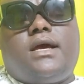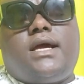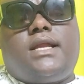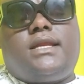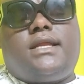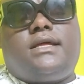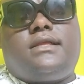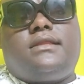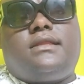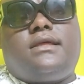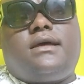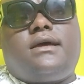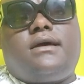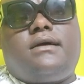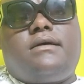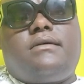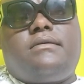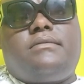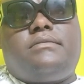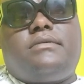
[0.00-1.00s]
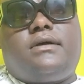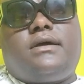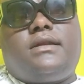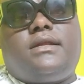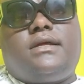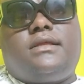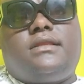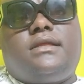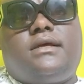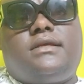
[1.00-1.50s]
Another
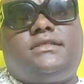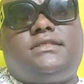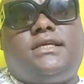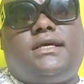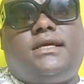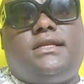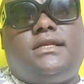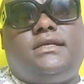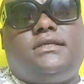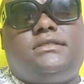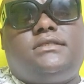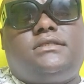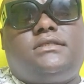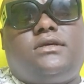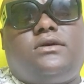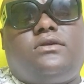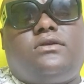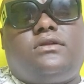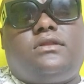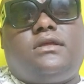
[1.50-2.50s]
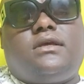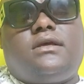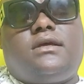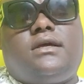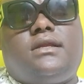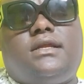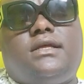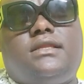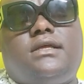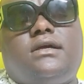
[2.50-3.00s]
another challenge or the
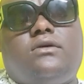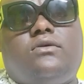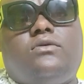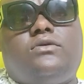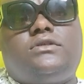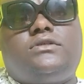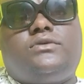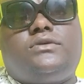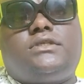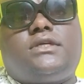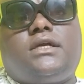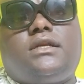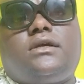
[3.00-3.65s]
another cause which